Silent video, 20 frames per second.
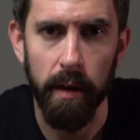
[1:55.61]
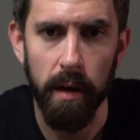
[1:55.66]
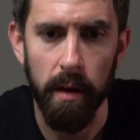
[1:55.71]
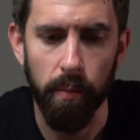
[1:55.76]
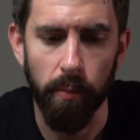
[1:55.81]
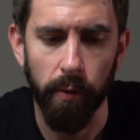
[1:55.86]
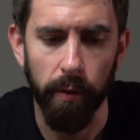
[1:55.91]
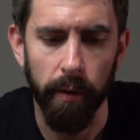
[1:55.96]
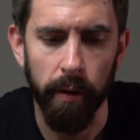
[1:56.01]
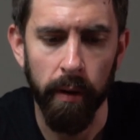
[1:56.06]

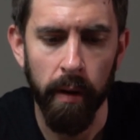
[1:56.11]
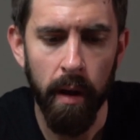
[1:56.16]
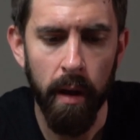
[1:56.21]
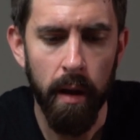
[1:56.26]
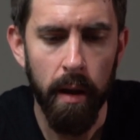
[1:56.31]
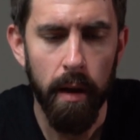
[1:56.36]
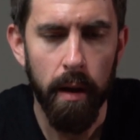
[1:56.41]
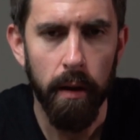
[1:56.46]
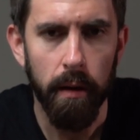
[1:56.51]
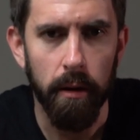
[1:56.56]
keyboard.
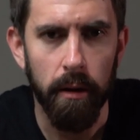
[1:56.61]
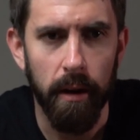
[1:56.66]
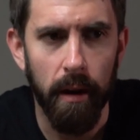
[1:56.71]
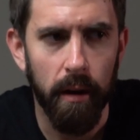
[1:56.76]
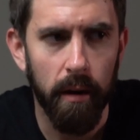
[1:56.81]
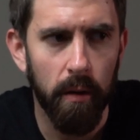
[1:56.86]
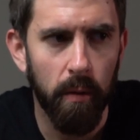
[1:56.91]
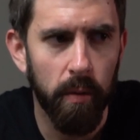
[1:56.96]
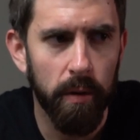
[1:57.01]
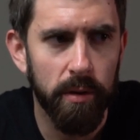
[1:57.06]
You're
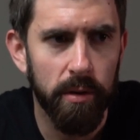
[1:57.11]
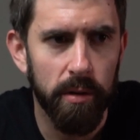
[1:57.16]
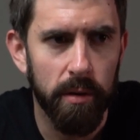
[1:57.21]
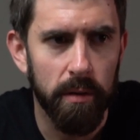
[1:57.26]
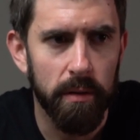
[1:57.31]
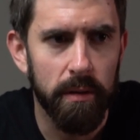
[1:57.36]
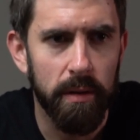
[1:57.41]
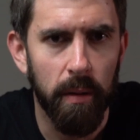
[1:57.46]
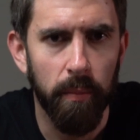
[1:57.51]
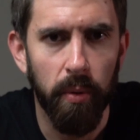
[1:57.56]
not going to want
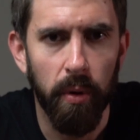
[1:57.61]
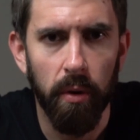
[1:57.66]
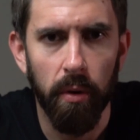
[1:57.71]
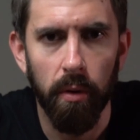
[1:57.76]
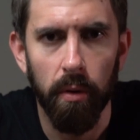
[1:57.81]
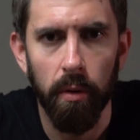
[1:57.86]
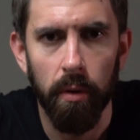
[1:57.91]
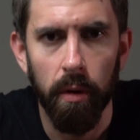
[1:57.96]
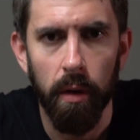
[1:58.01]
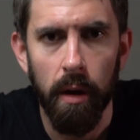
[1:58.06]
your
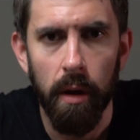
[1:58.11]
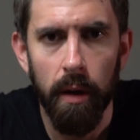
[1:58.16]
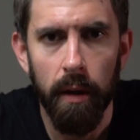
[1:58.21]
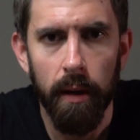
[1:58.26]
typical